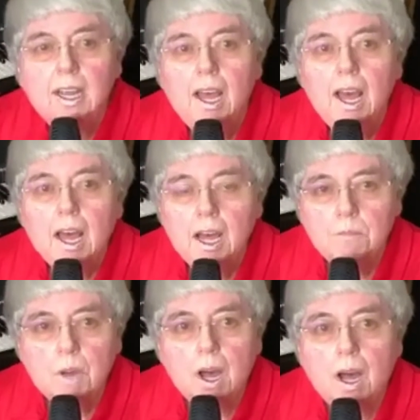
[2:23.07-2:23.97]

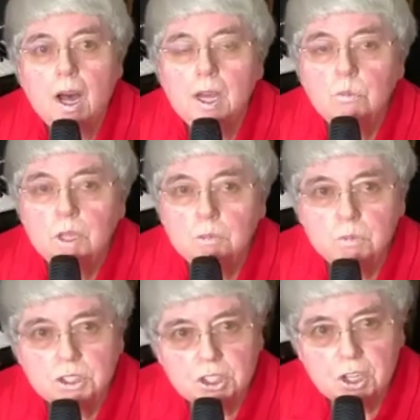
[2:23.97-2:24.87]
I will
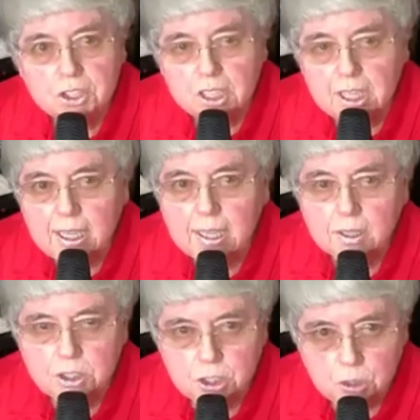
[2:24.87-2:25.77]
certainly
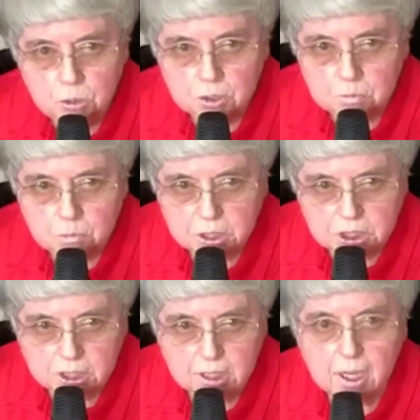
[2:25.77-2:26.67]
do them, but
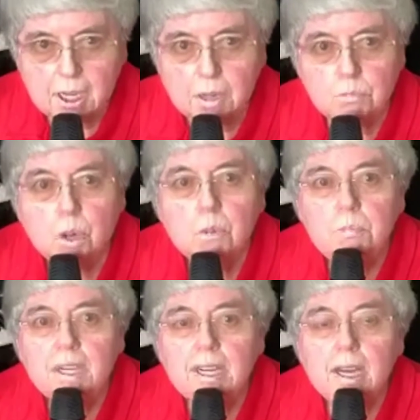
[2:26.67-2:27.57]

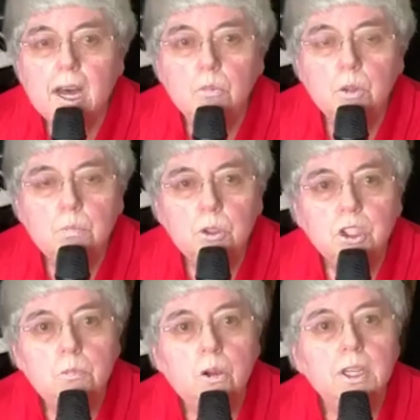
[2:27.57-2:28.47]
probably I will put them
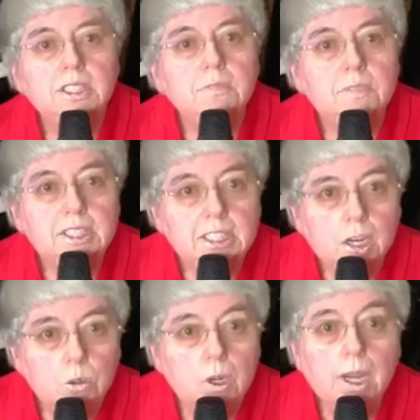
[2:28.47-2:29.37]
on as a video
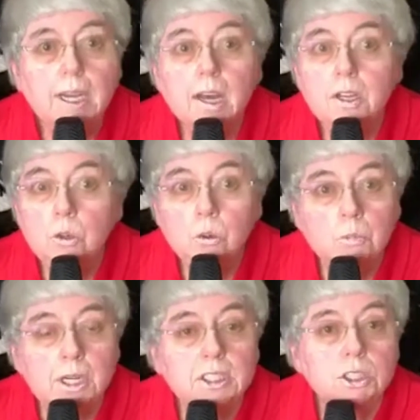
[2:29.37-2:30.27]
like I normally
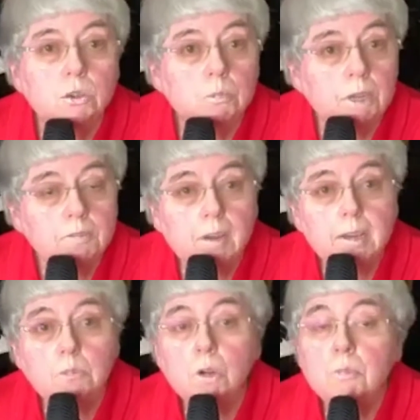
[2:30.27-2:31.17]
do
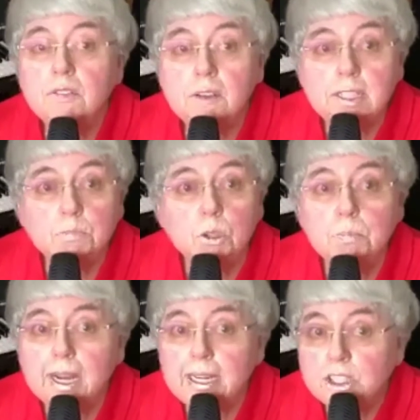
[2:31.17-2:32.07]
on my Facebook
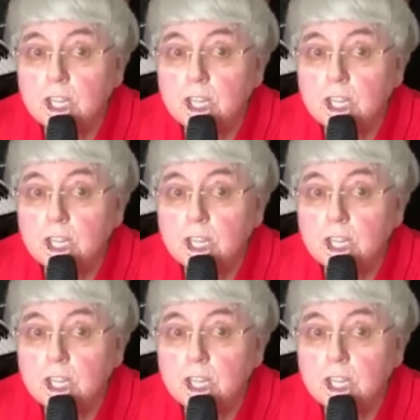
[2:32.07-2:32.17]
page